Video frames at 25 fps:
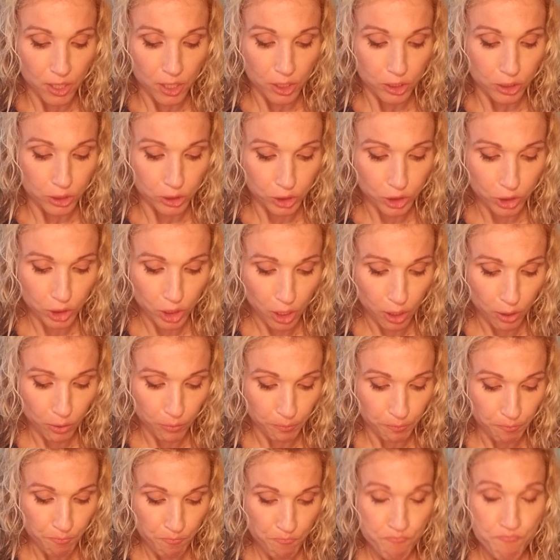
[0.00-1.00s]

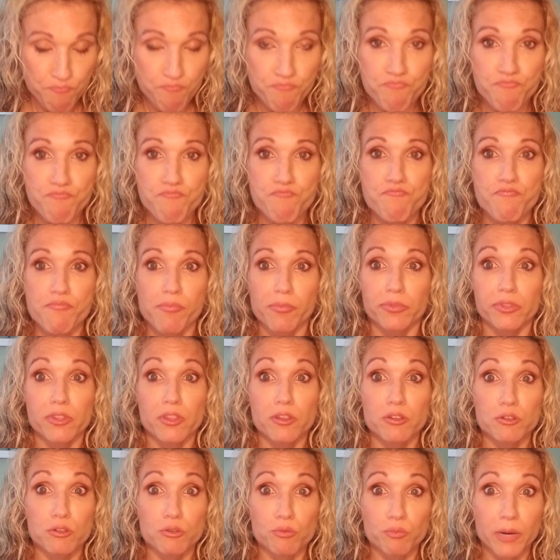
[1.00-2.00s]
So,
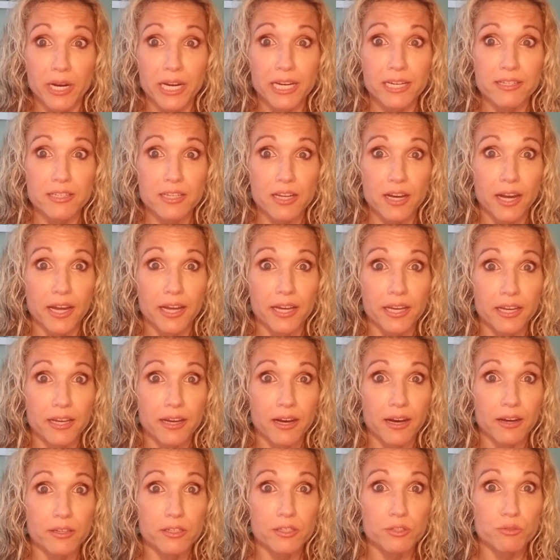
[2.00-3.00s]
the Swank
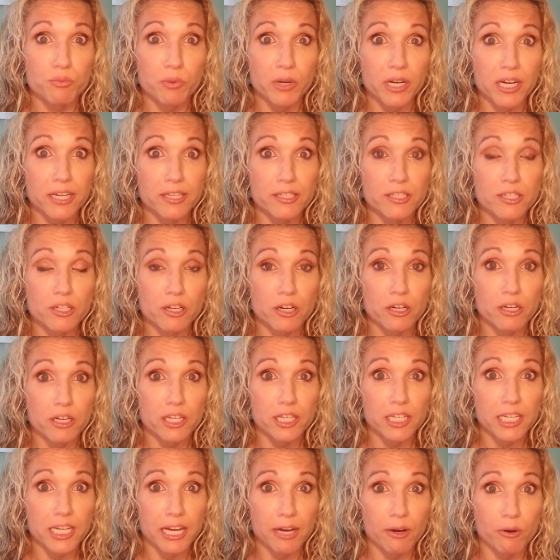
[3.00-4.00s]
Diet is what I
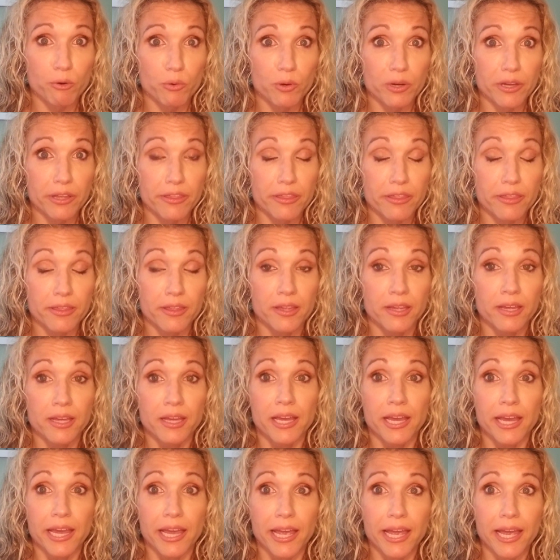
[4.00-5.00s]
started out with.
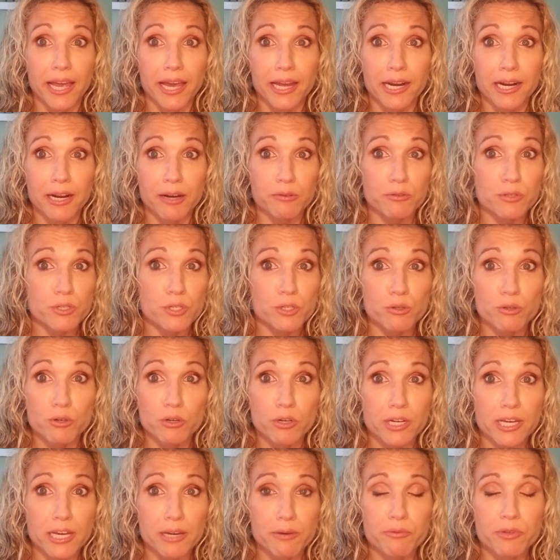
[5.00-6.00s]
And I was doing
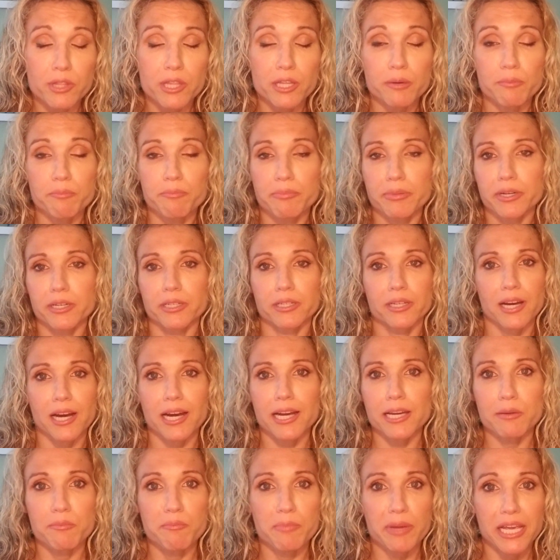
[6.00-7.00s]
okay with it, but
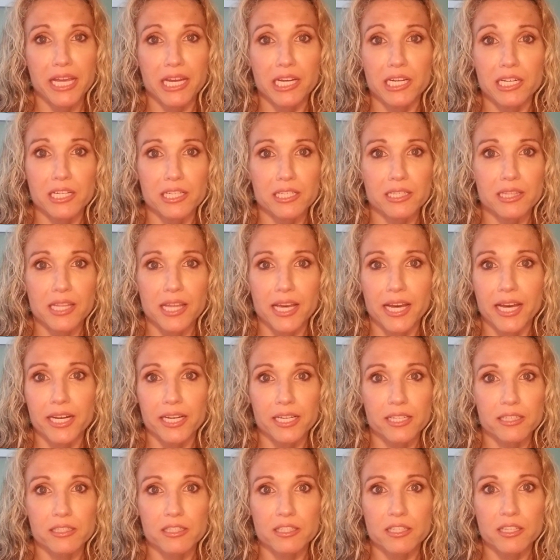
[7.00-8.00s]
I abandoned
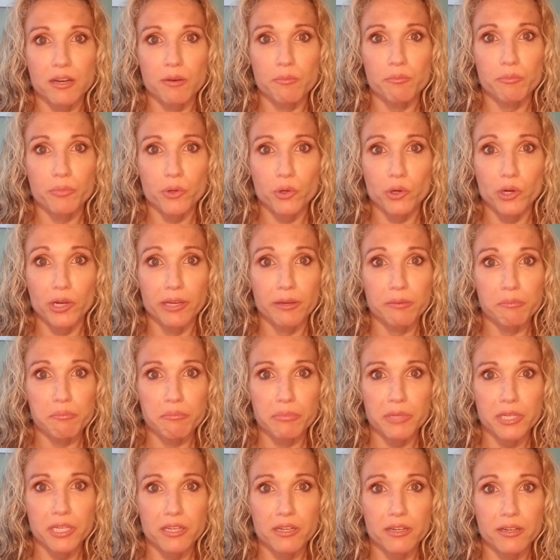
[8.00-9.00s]
that at some
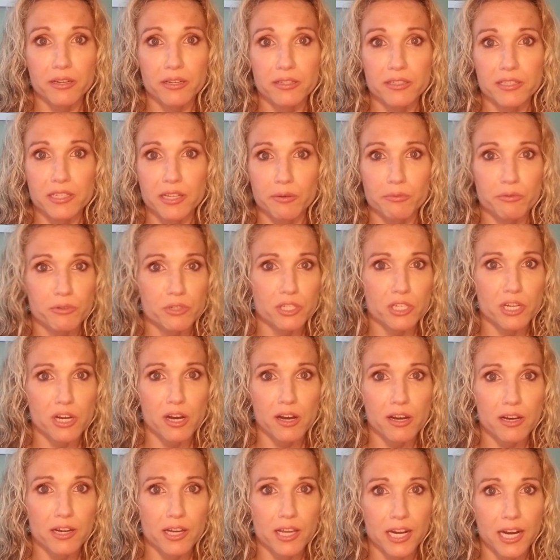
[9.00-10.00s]
point because I was
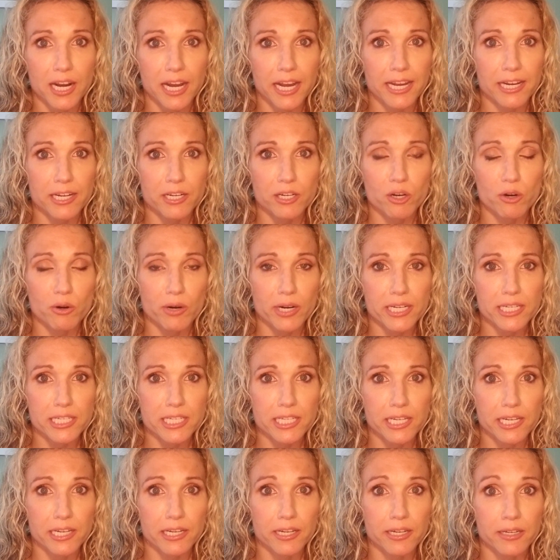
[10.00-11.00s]
young and I had no
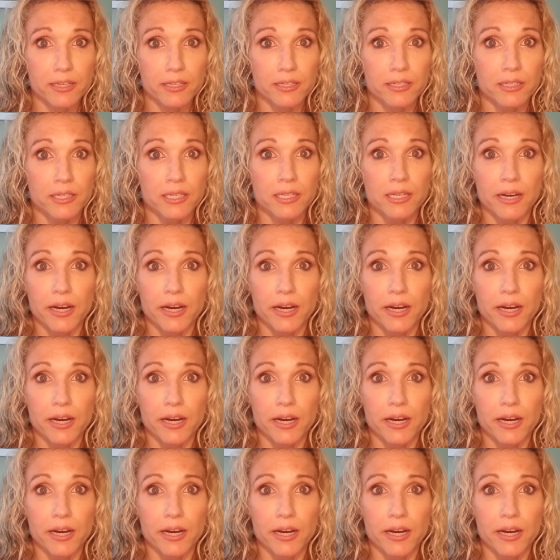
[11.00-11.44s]
idea.